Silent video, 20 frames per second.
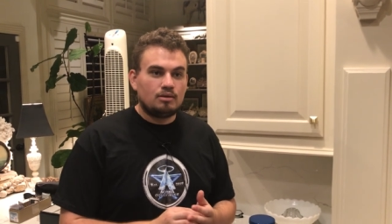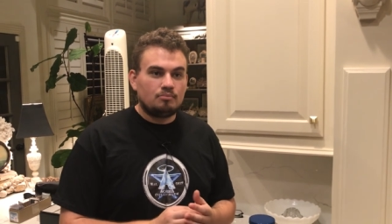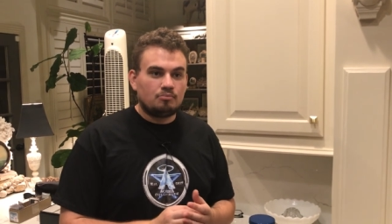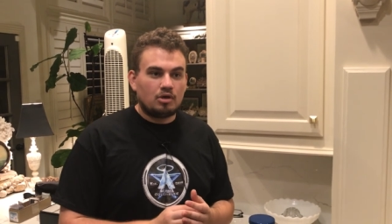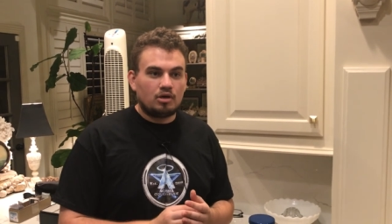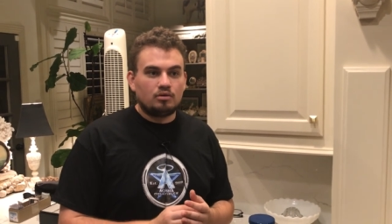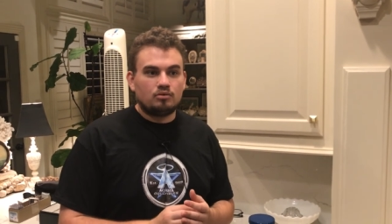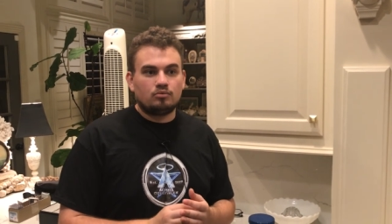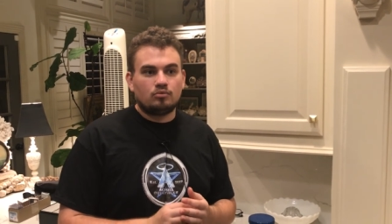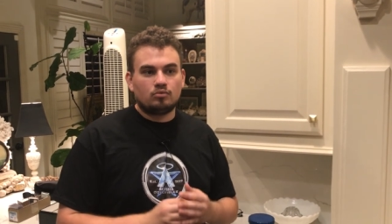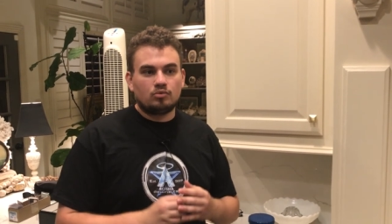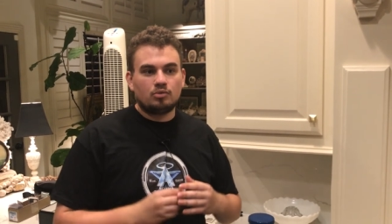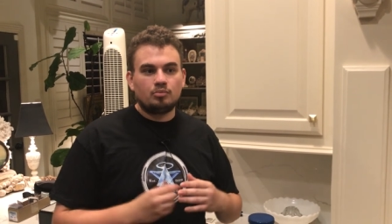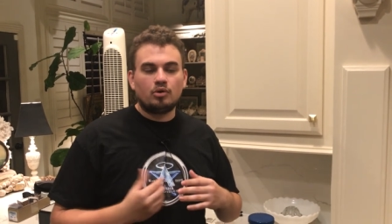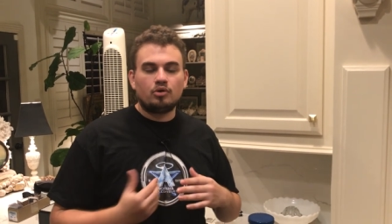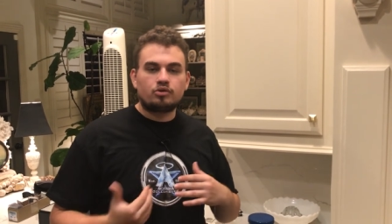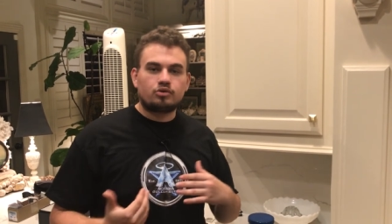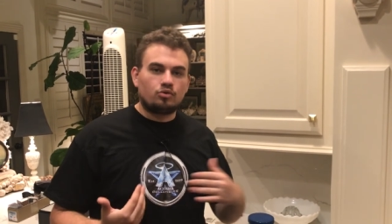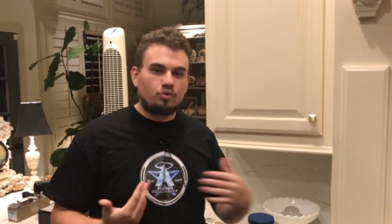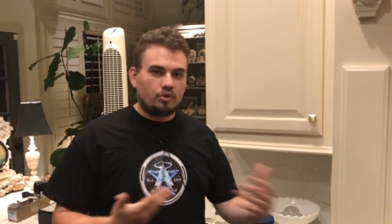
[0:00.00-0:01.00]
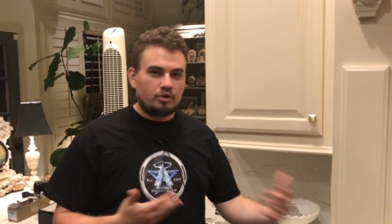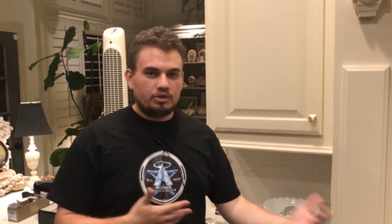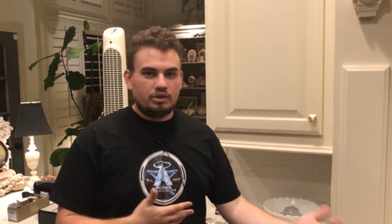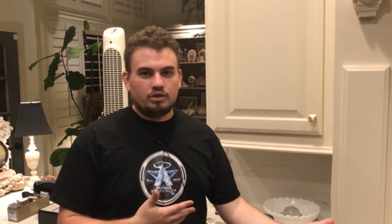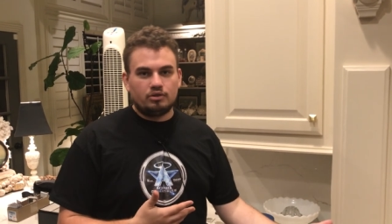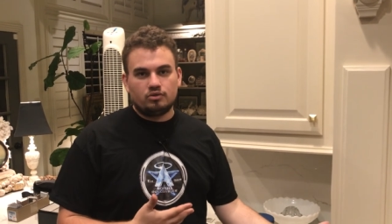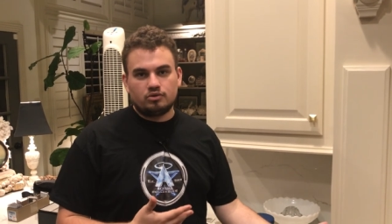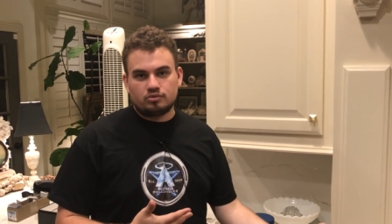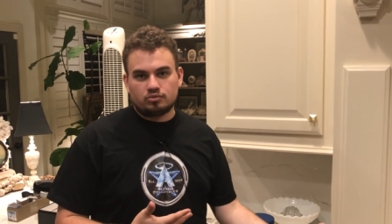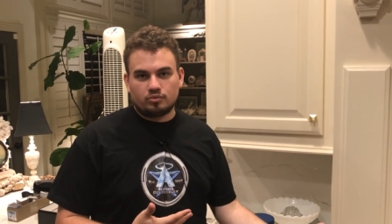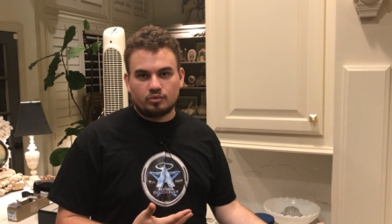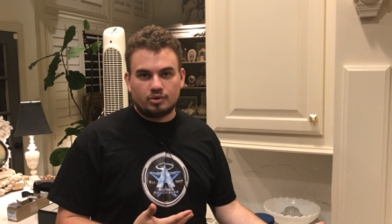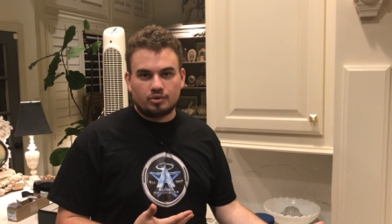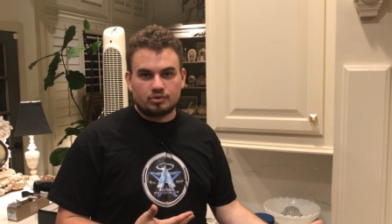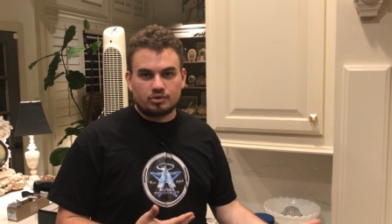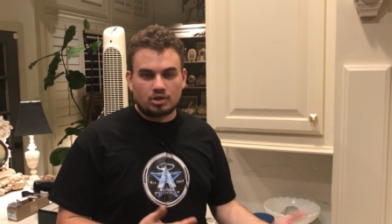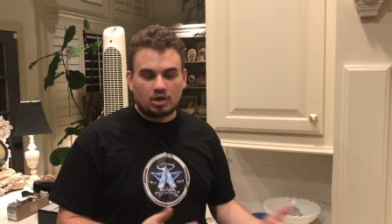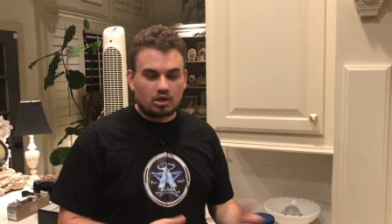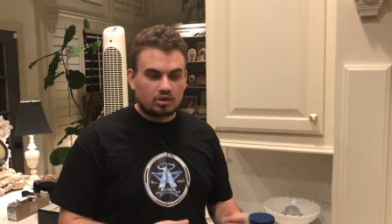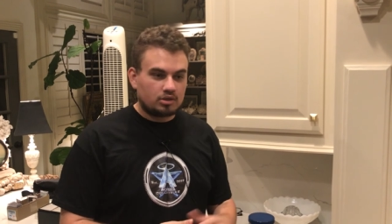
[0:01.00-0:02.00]
But we're both coin dealers when we were
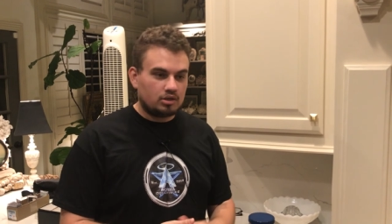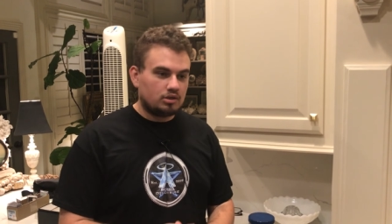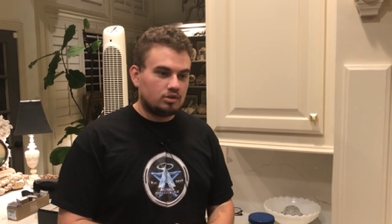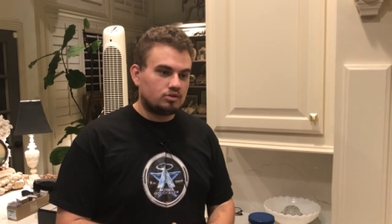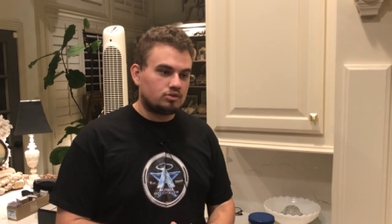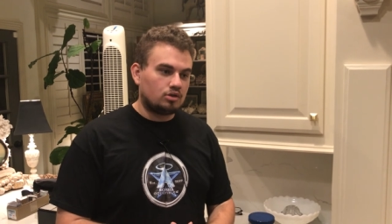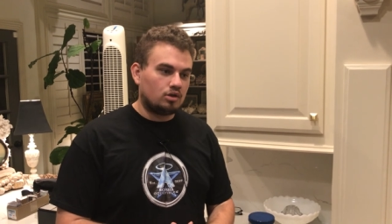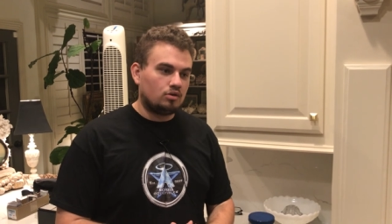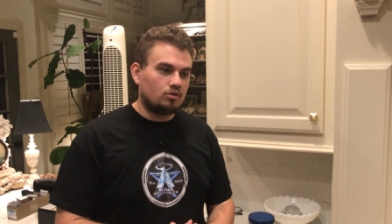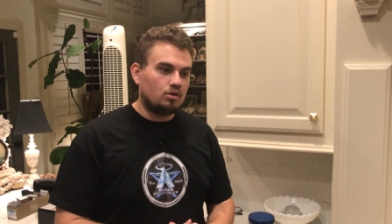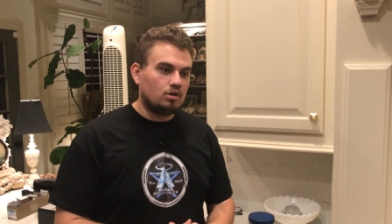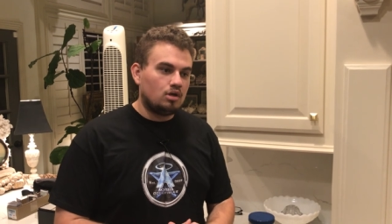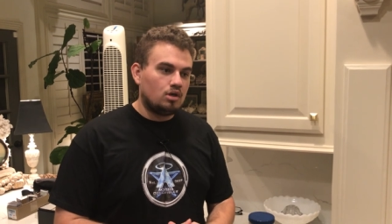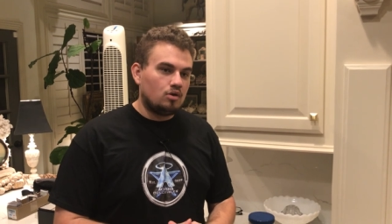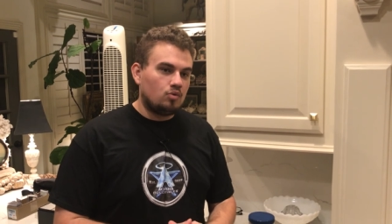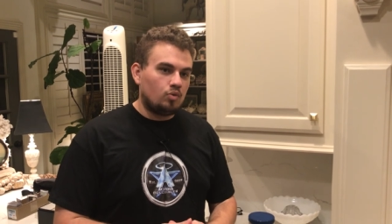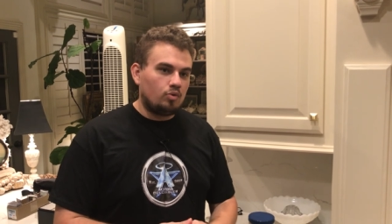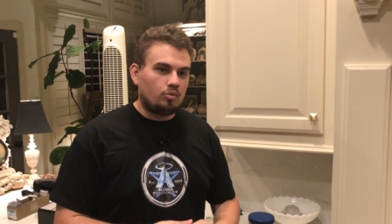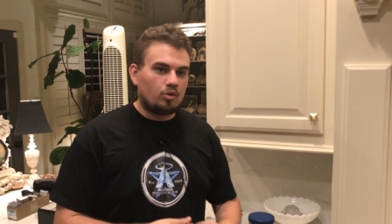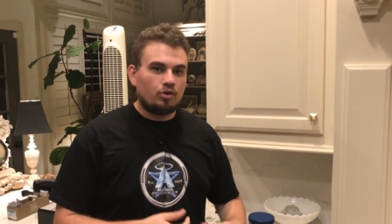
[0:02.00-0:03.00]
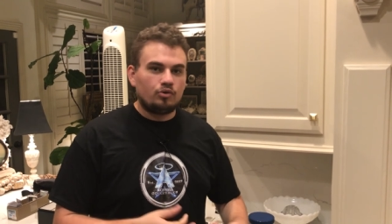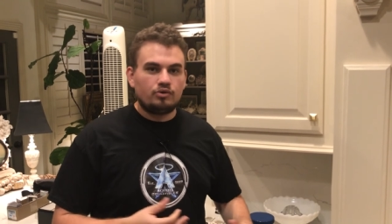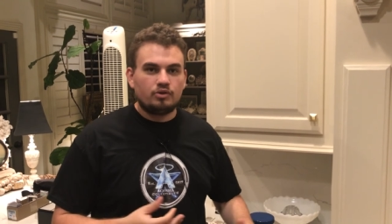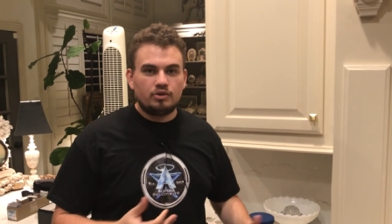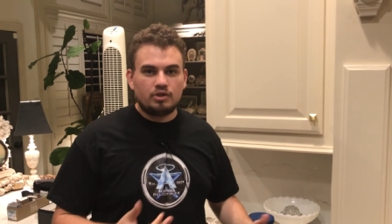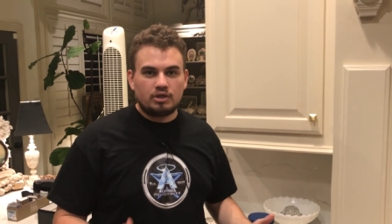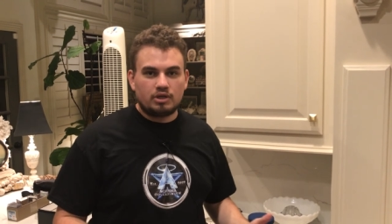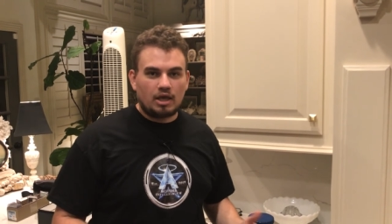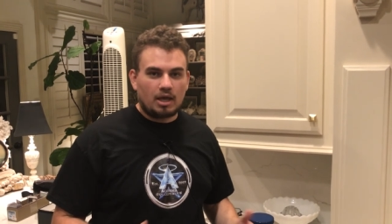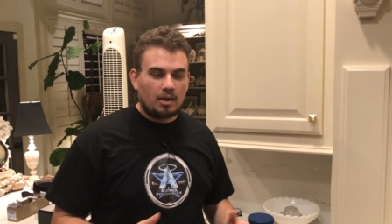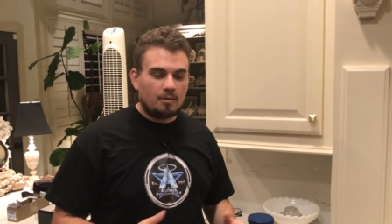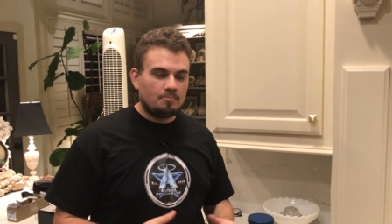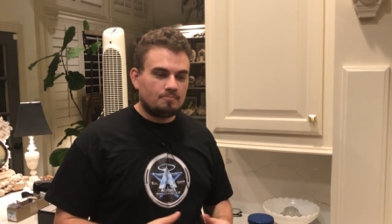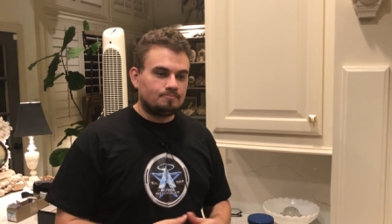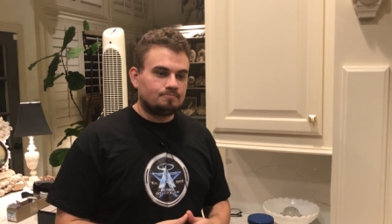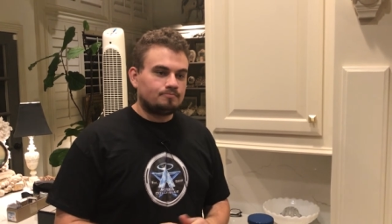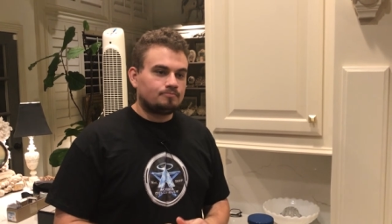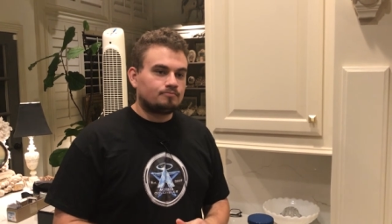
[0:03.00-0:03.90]
talking, so we're both in the game.